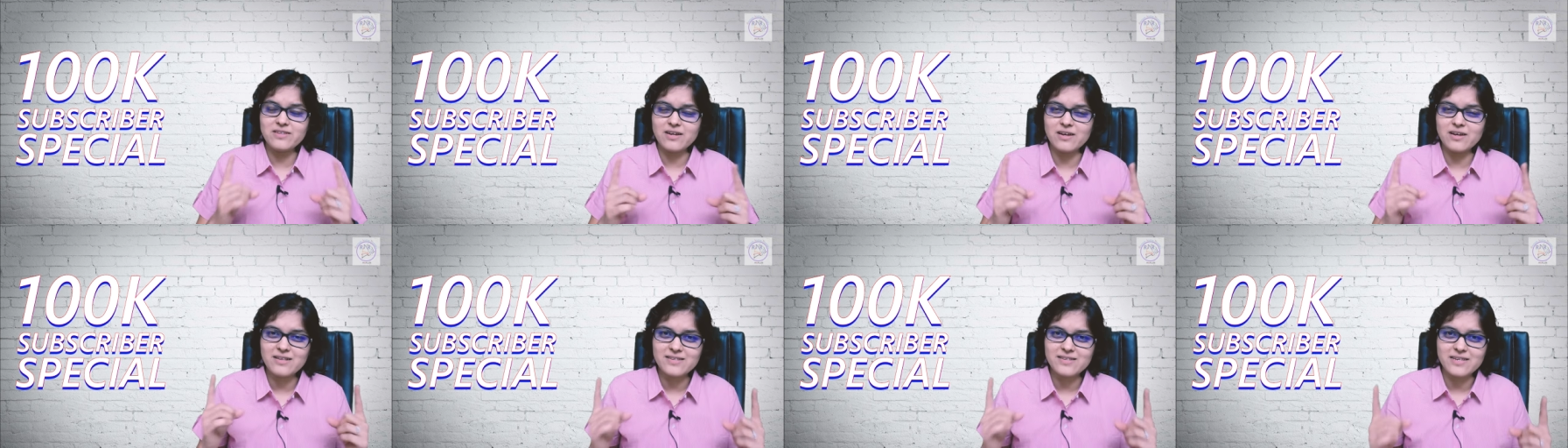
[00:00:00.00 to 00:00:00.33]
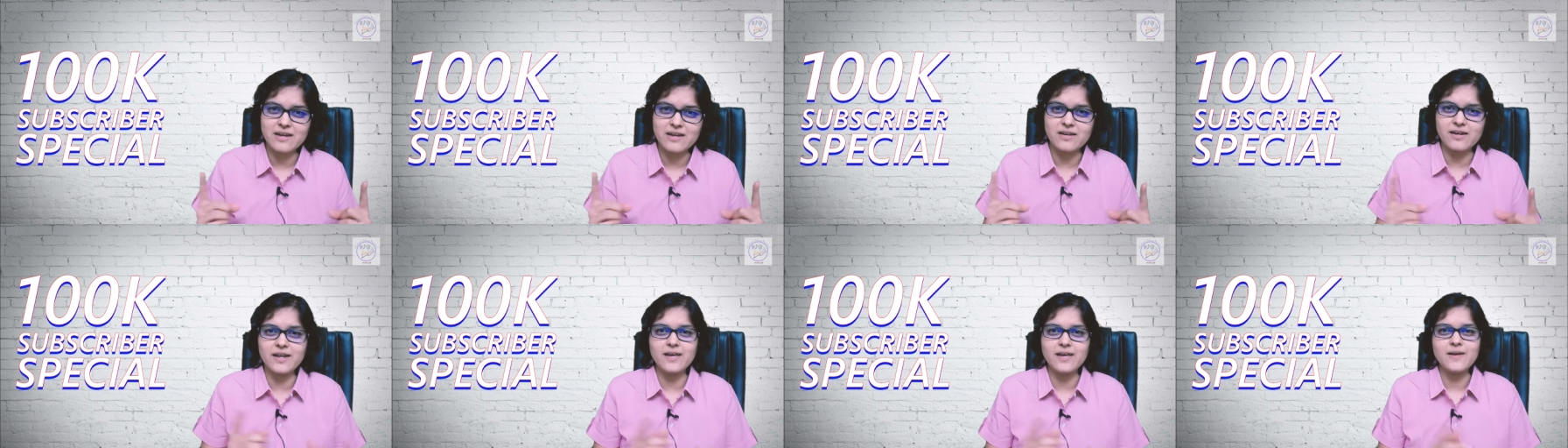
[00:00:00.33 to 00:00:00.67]
single
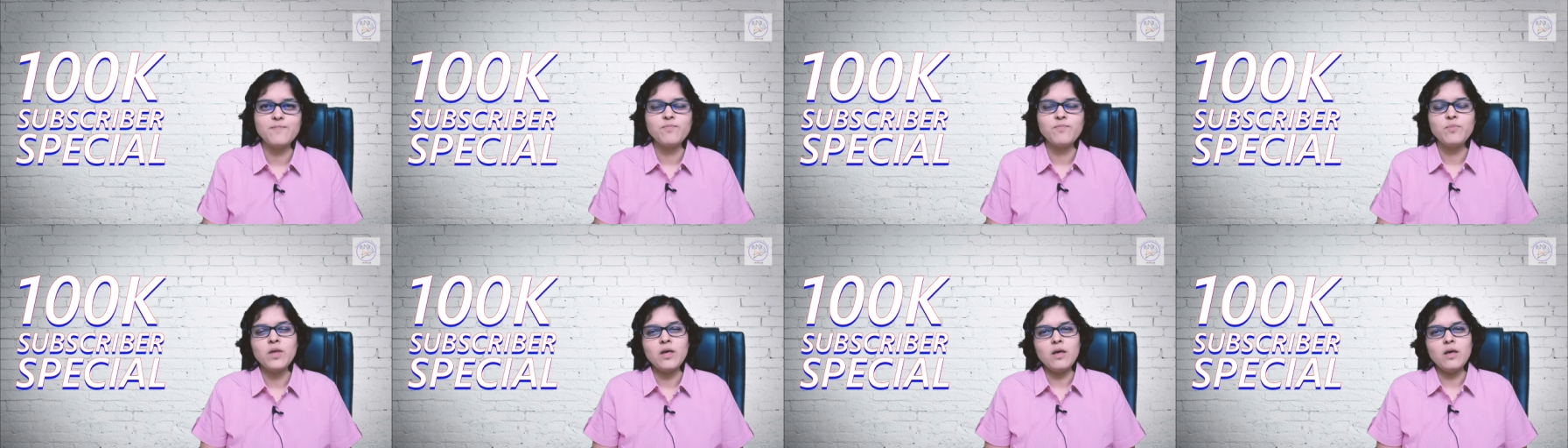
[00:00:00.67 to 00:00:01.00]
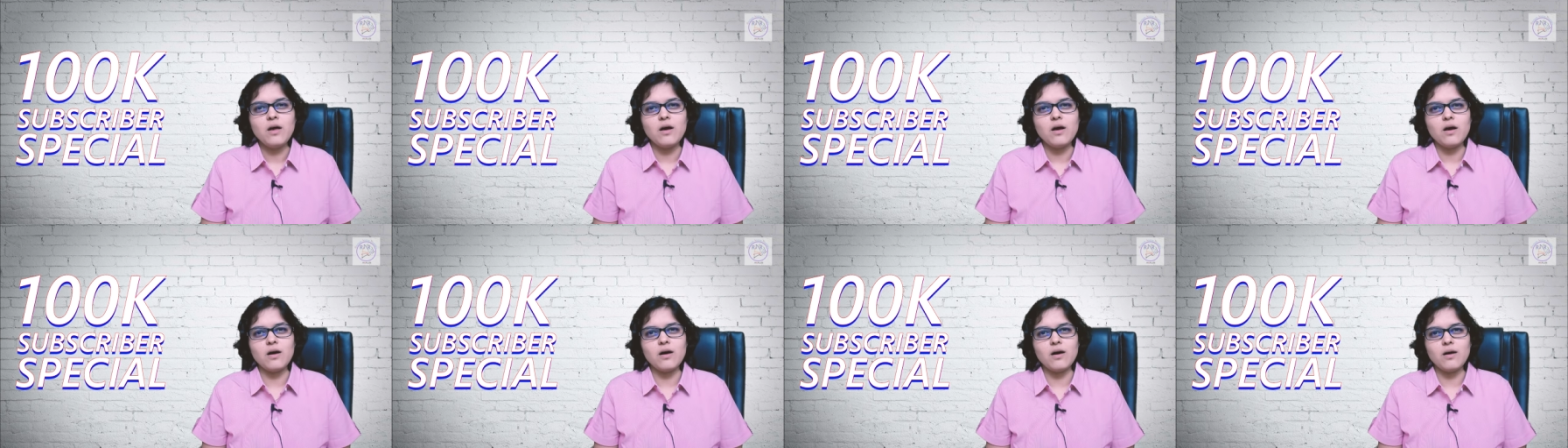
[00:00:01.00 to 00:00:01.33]
Saturday.
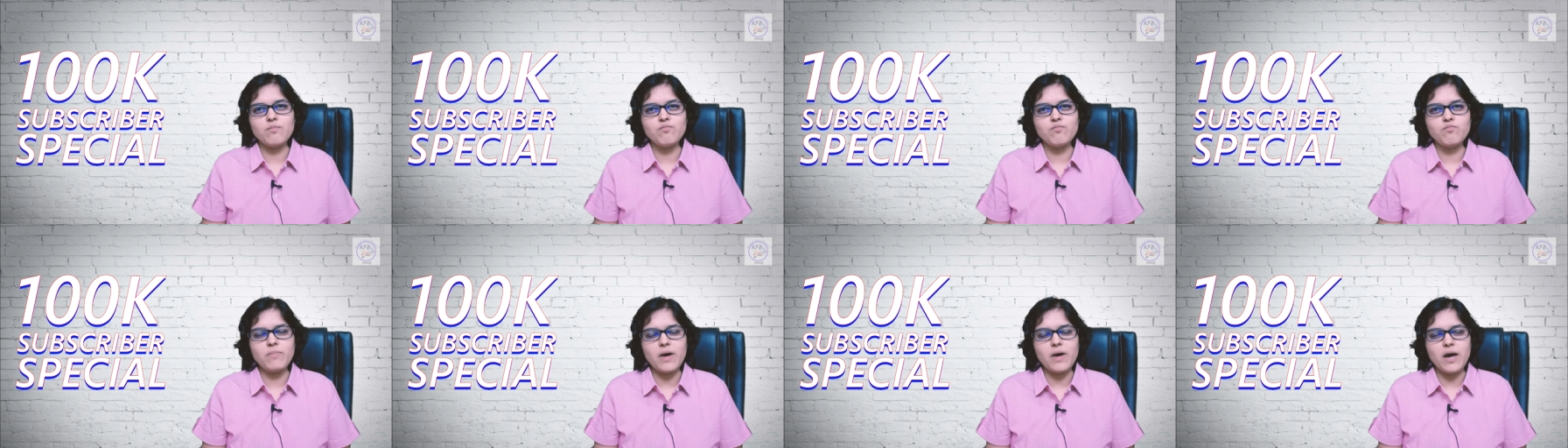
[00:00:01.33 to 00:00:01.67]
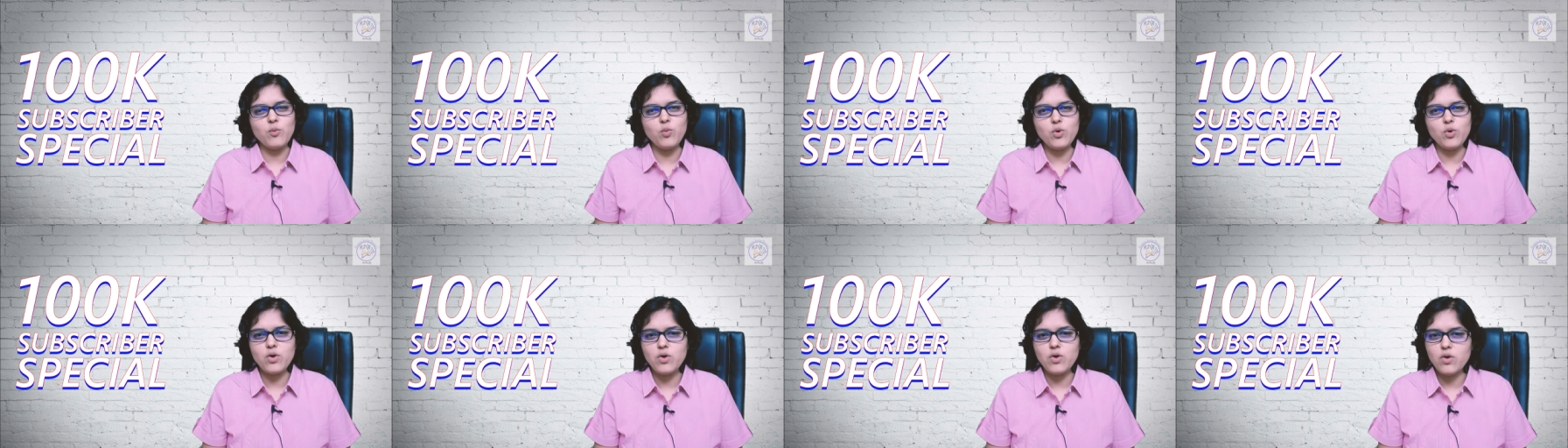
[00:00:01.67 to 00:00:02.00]
Uh, I
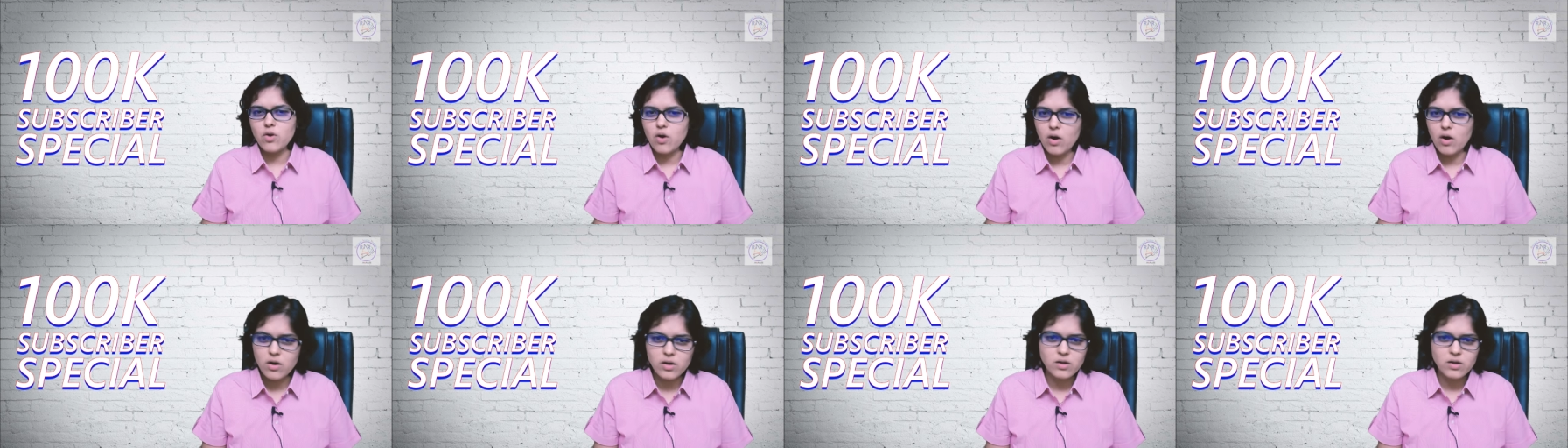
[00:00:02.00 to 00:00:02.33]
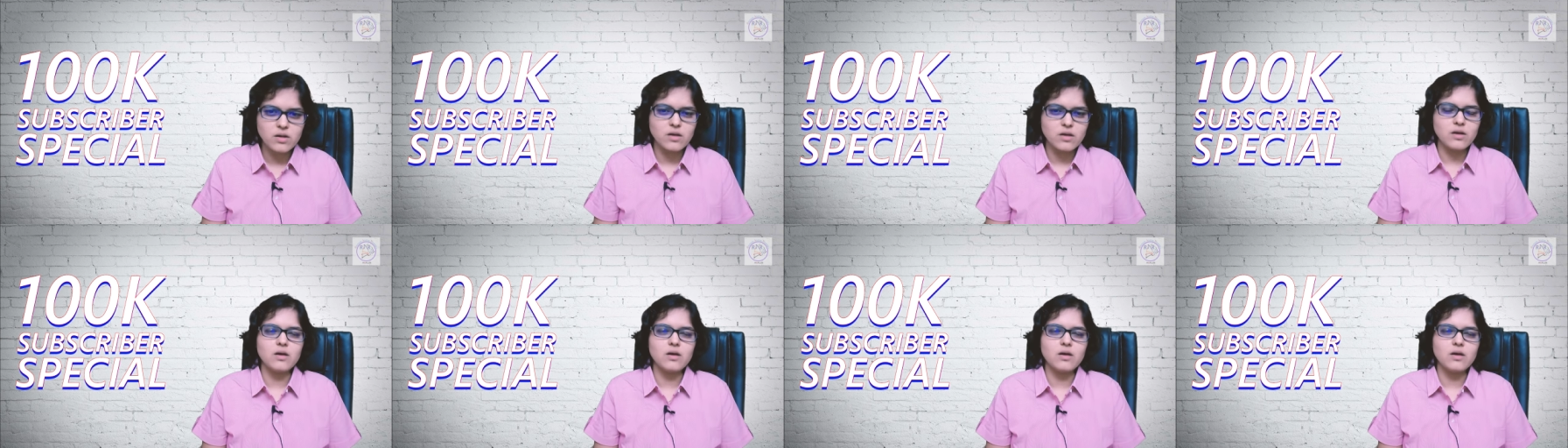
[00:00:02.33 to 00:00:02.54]
would not